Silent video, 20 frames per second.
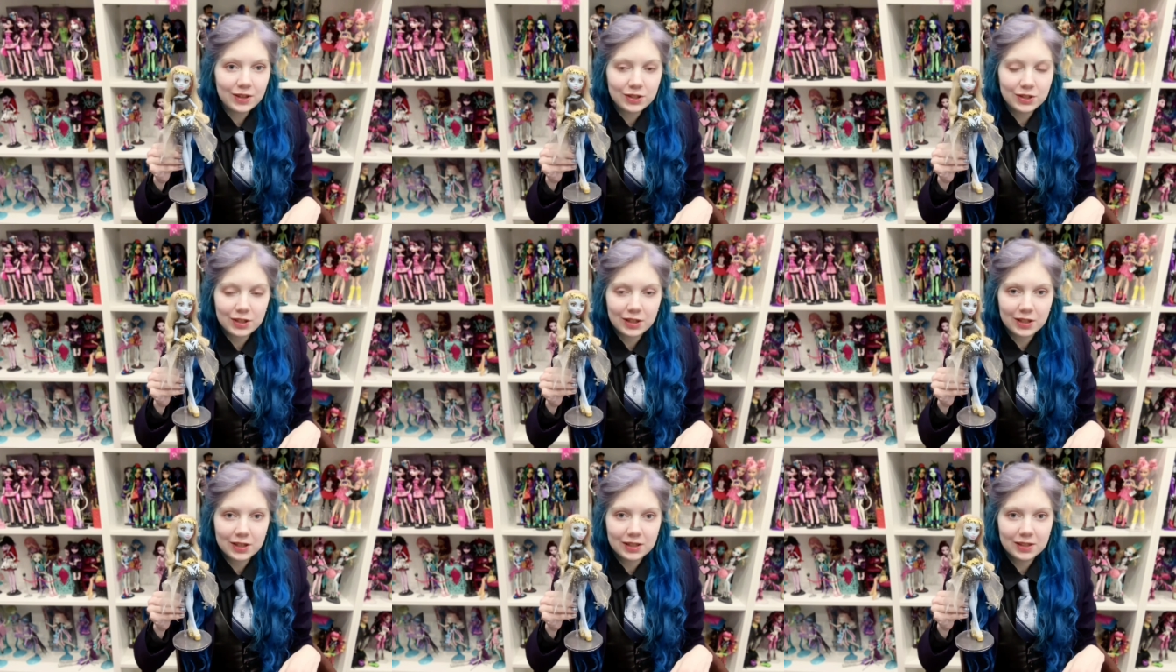
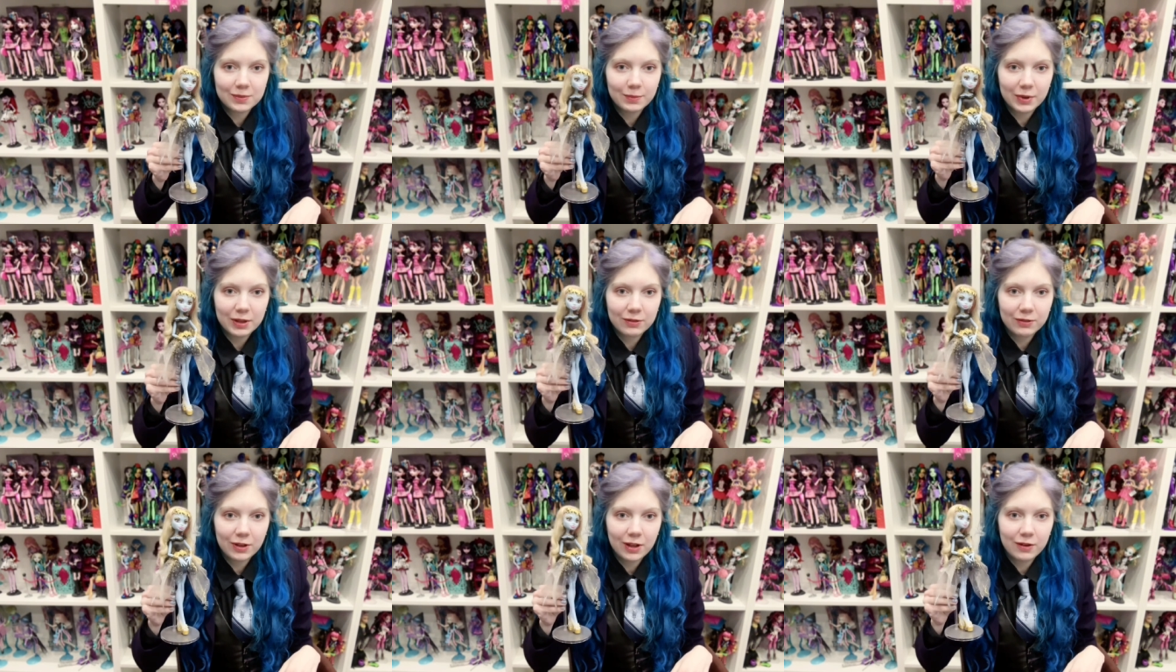she is
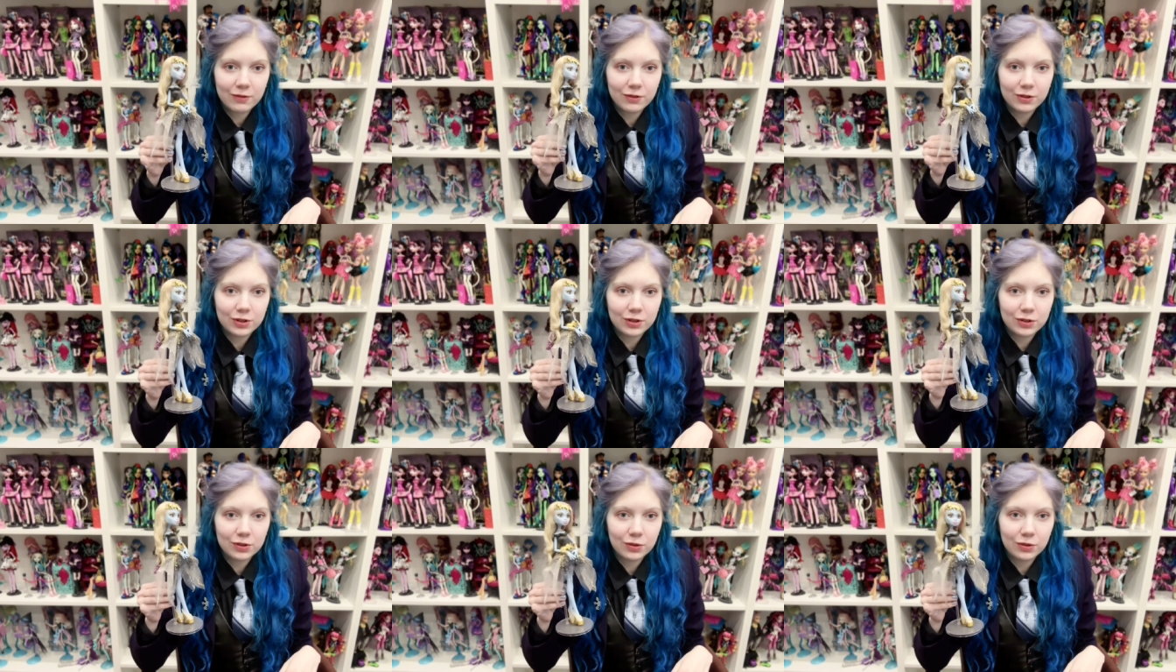my
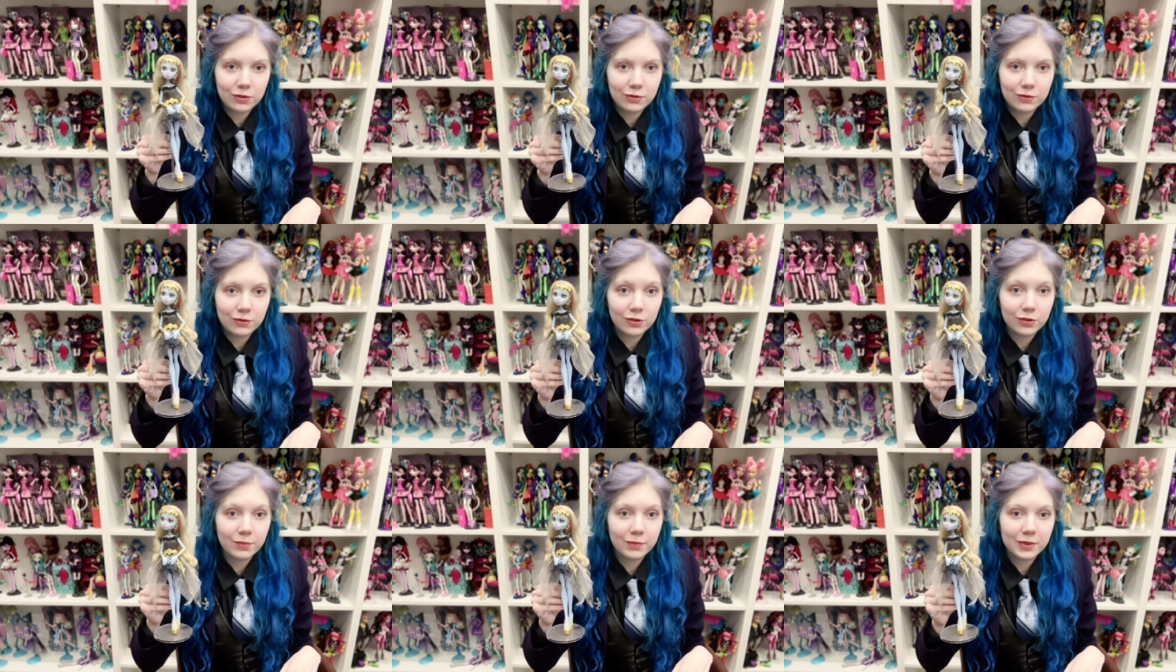favorite doll
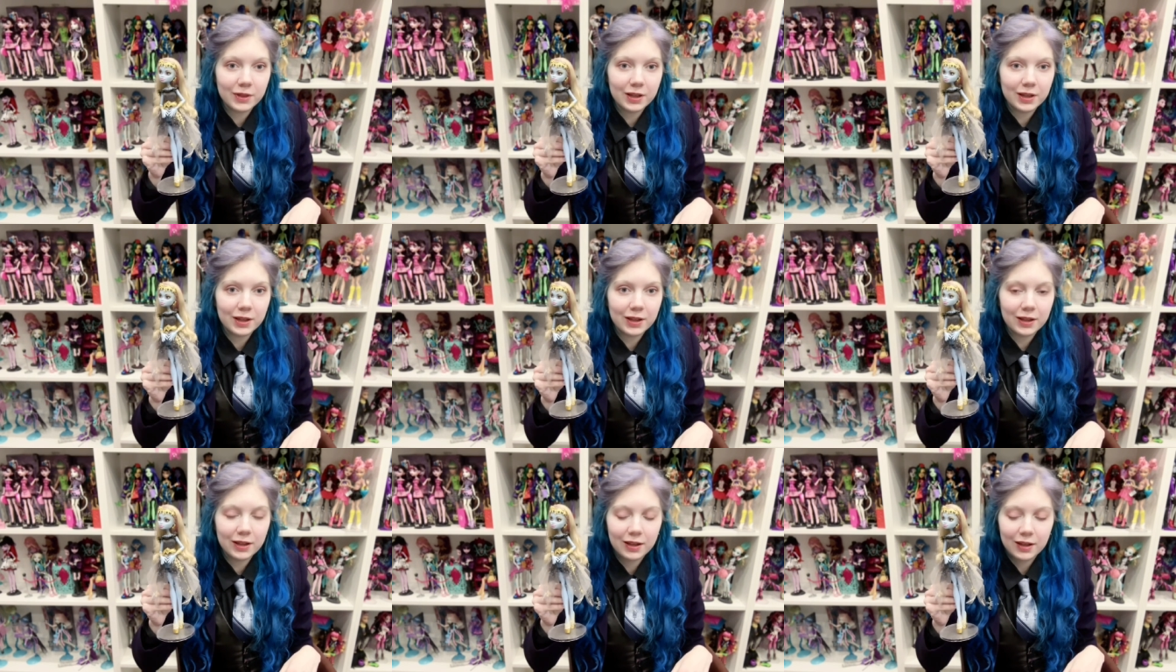from
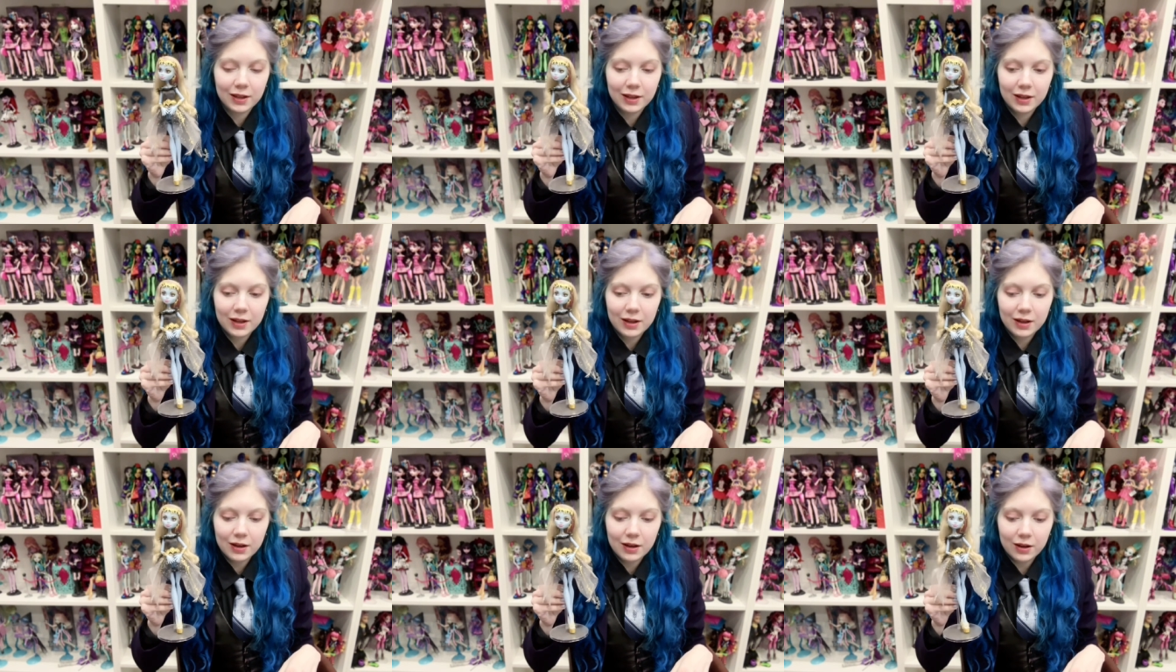the
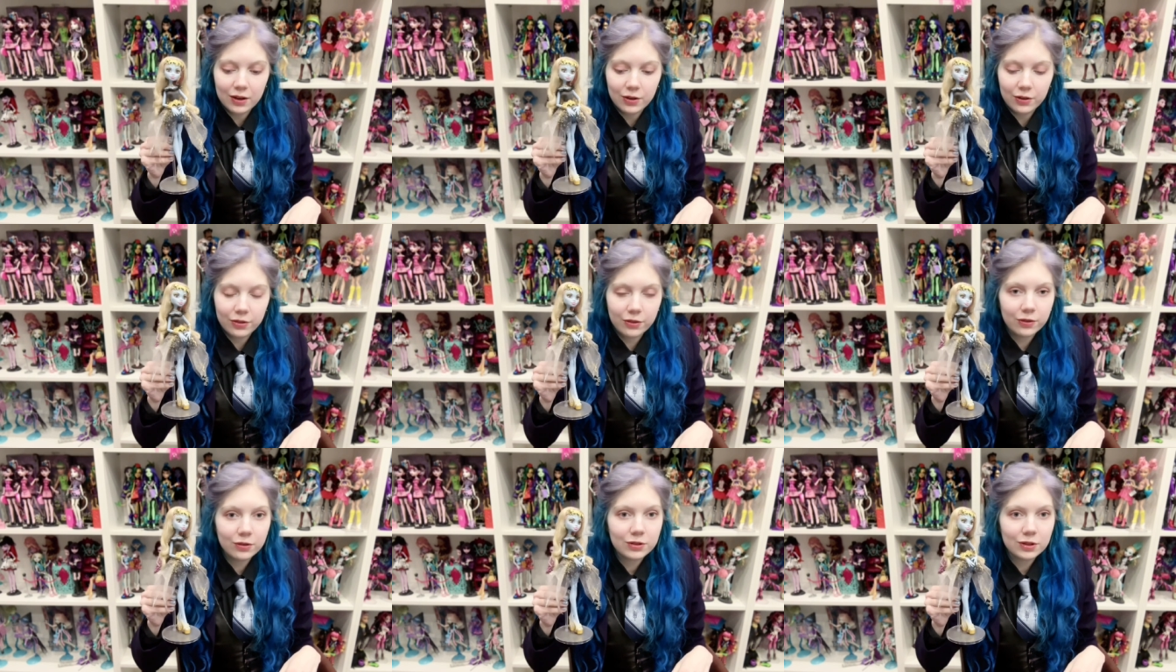uh,
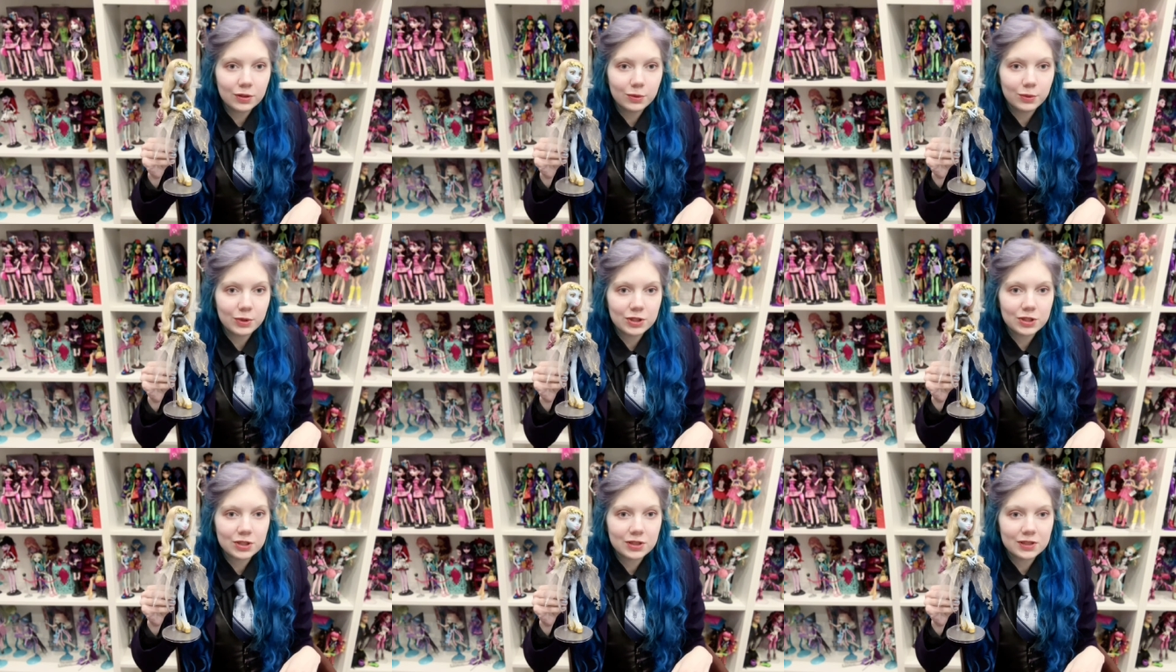13
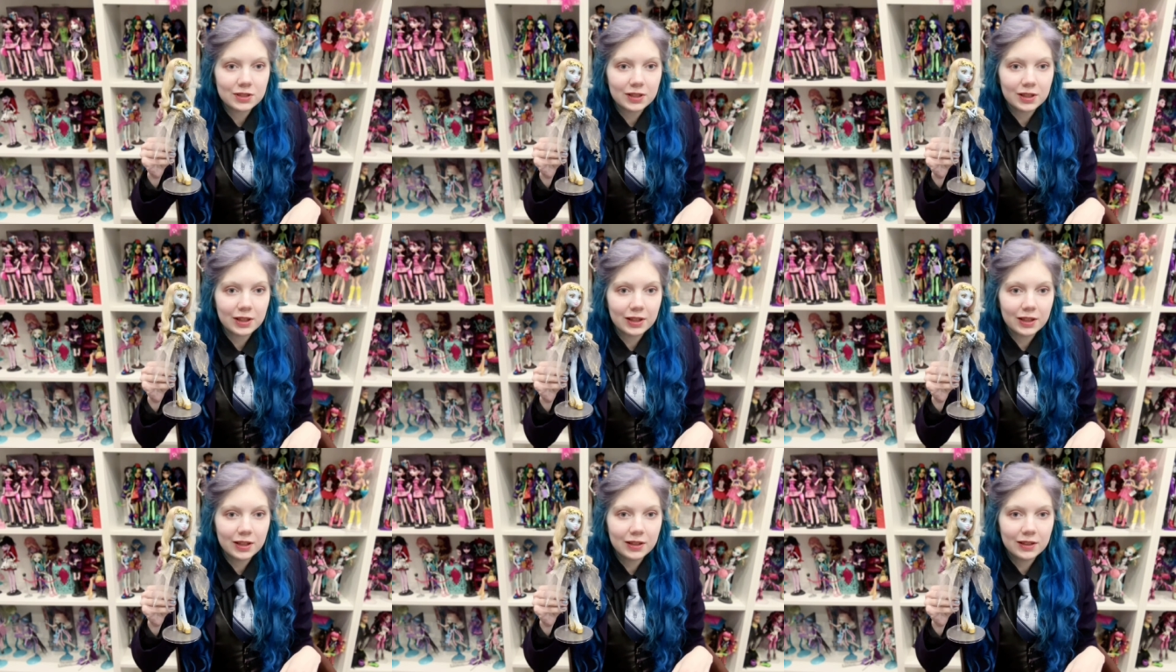Wishes
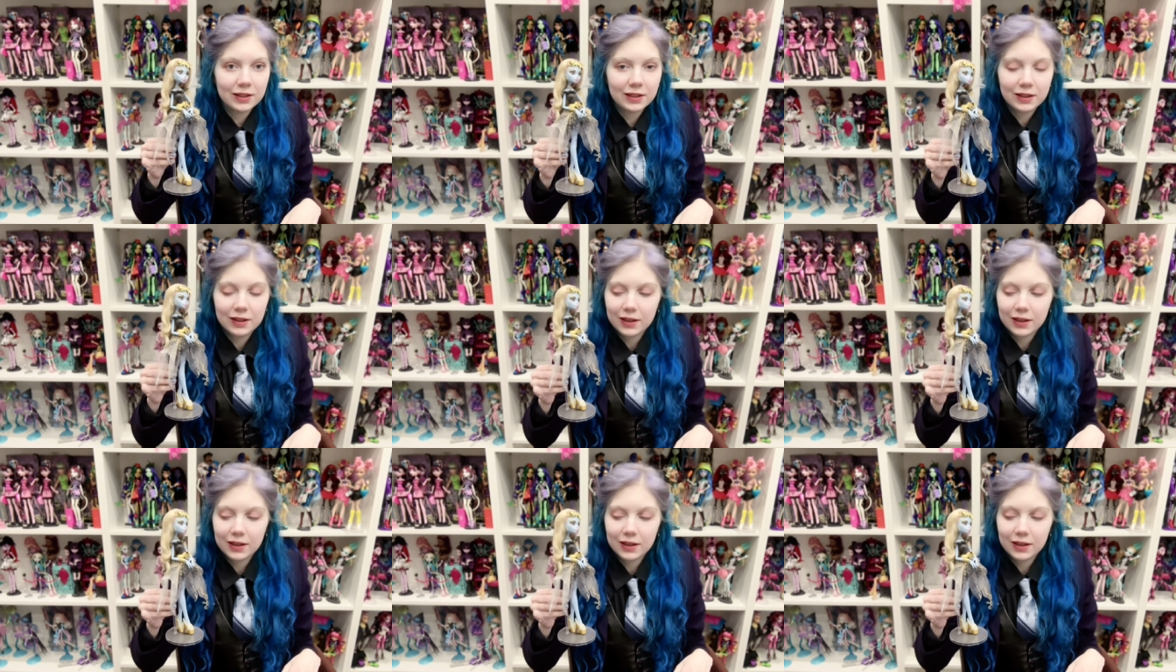line.